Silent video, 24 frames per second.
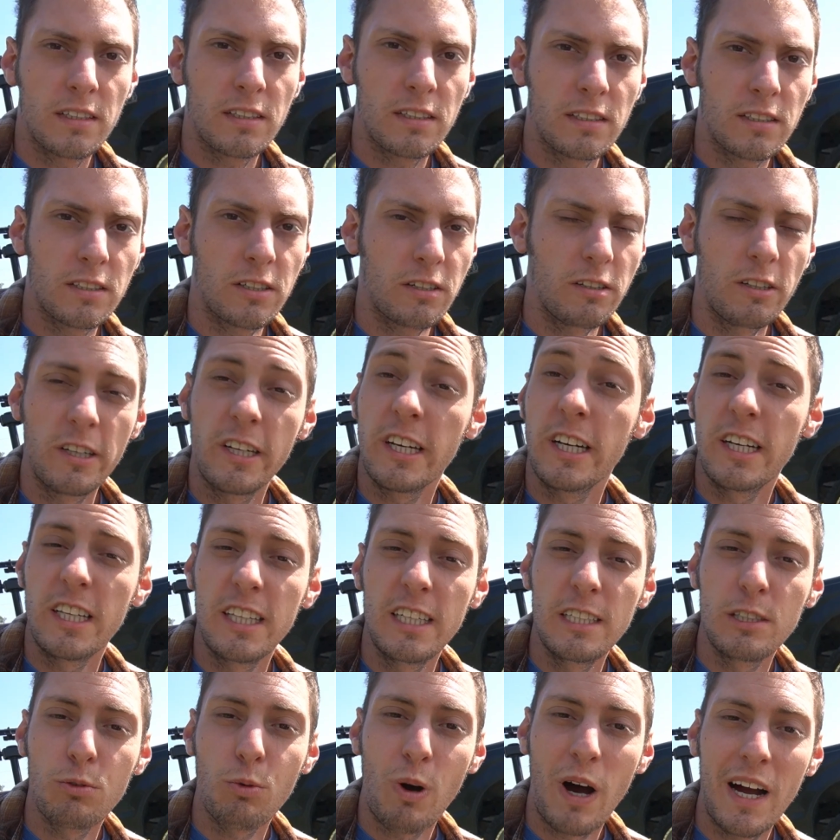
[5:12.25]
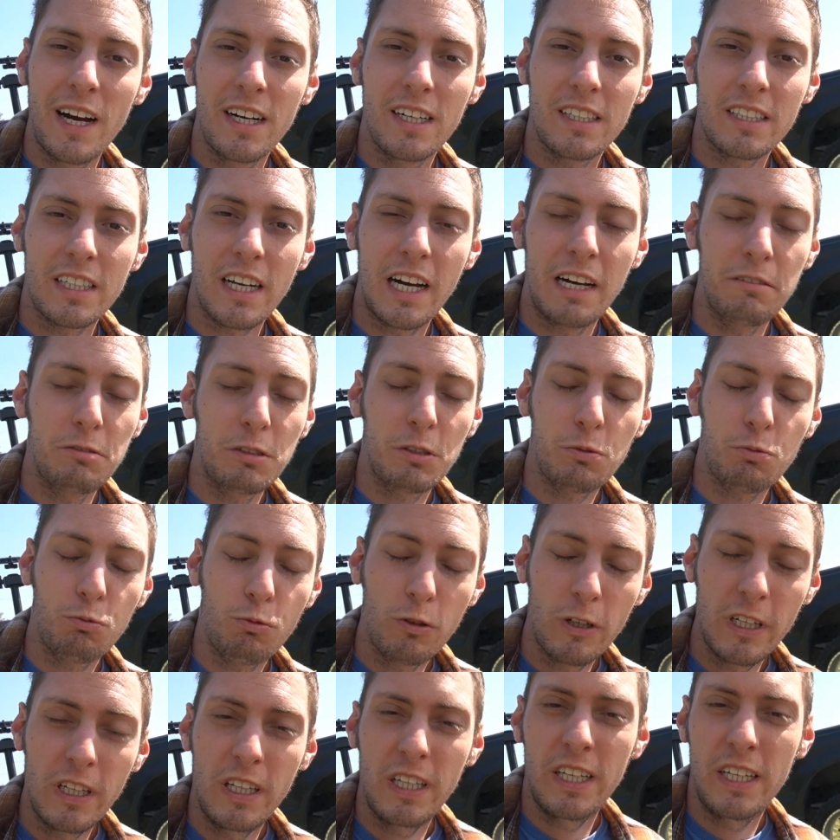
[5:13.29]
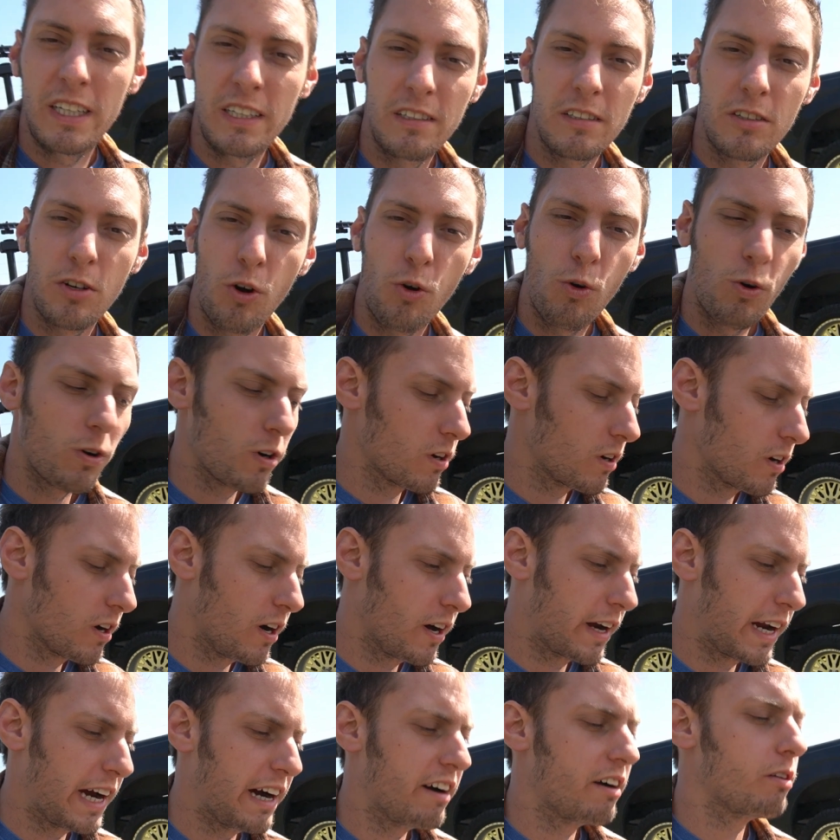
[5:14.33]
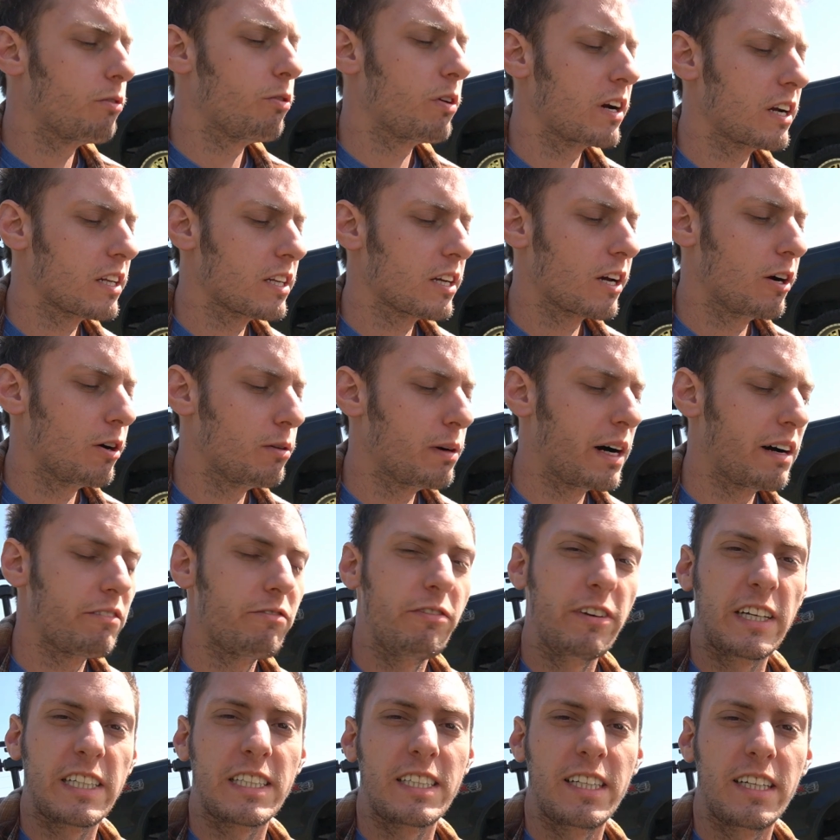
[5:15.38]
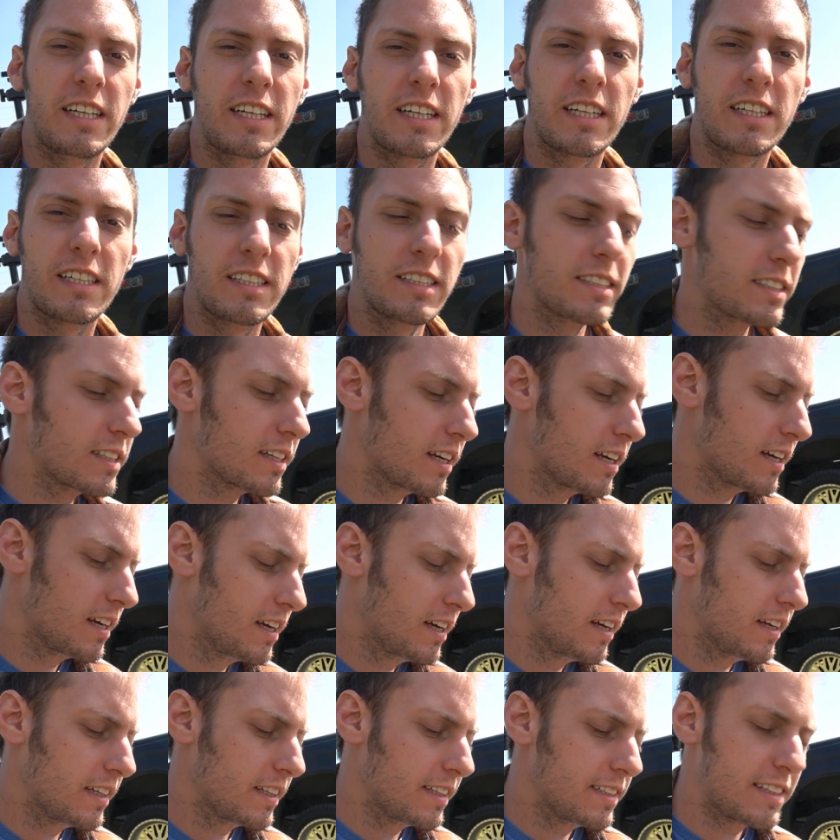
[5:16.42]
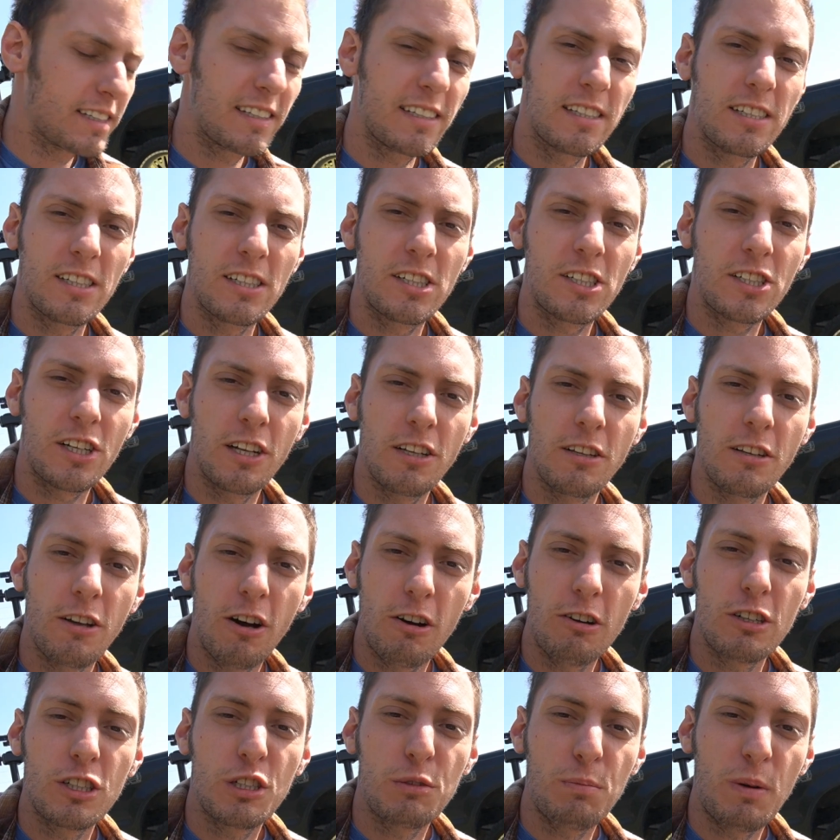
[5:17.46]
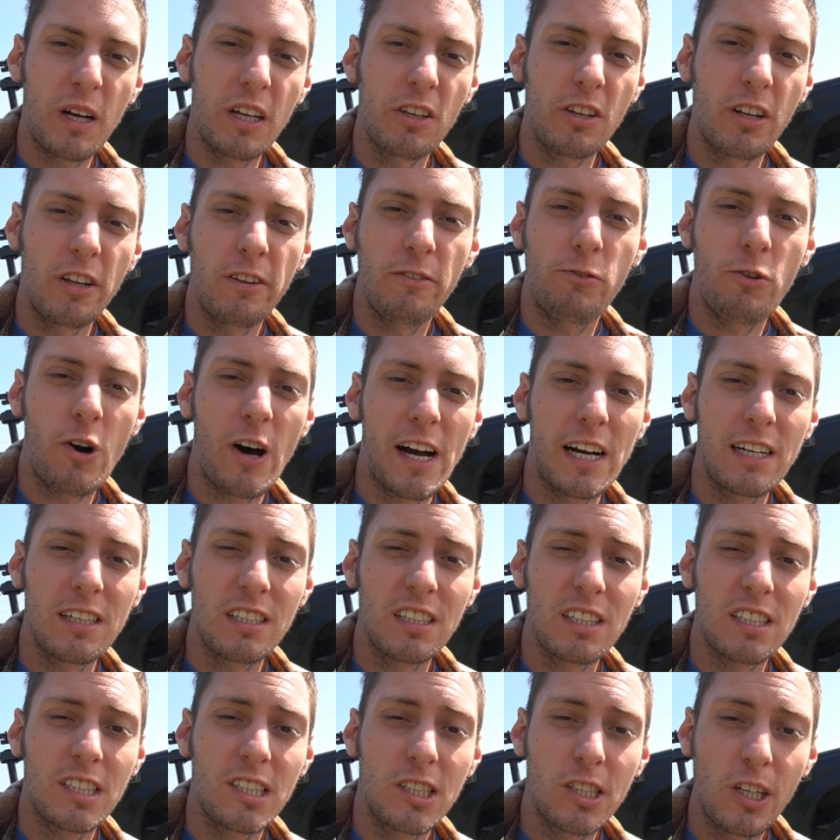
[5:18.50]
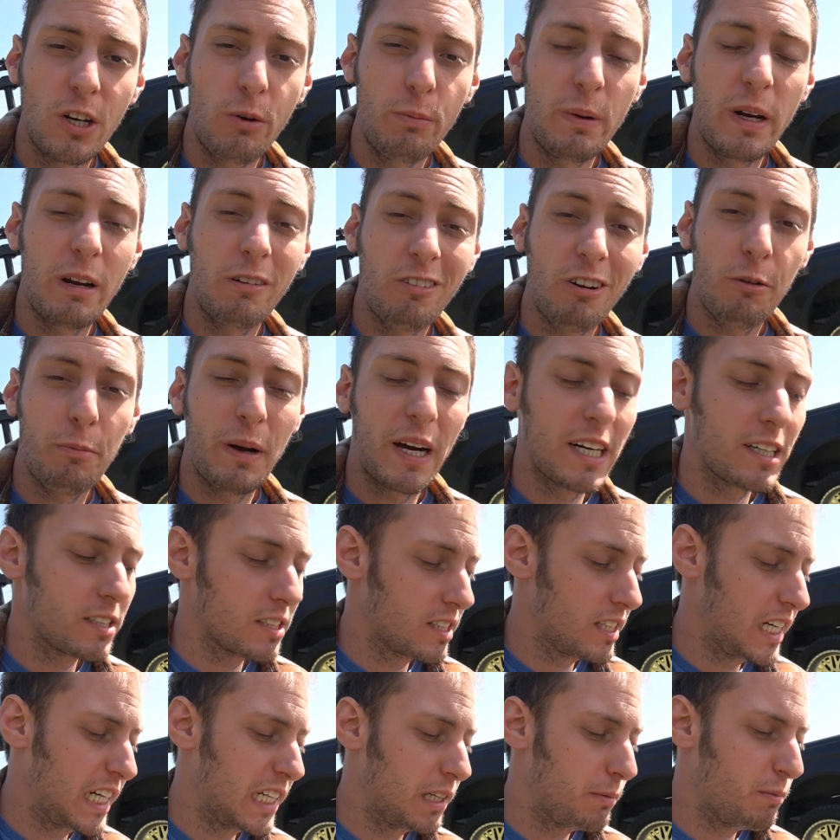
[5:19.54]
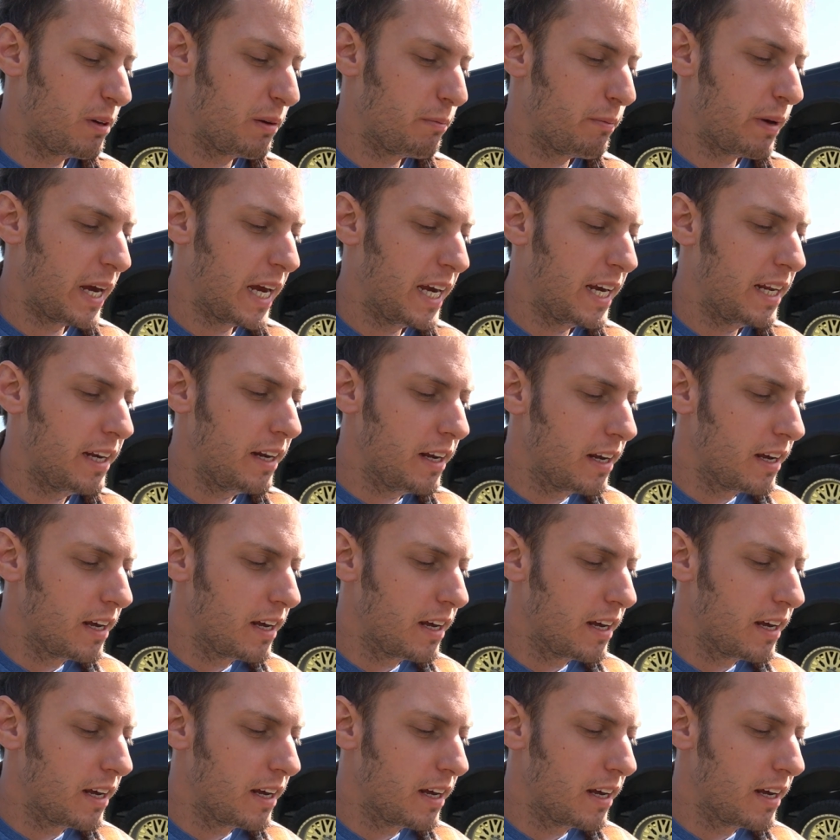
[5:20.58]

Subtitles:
So looking at these wires, I was really torn on how I wanted to go about fixing it, because this is such a large bundle of wires and so many repairs need to be made.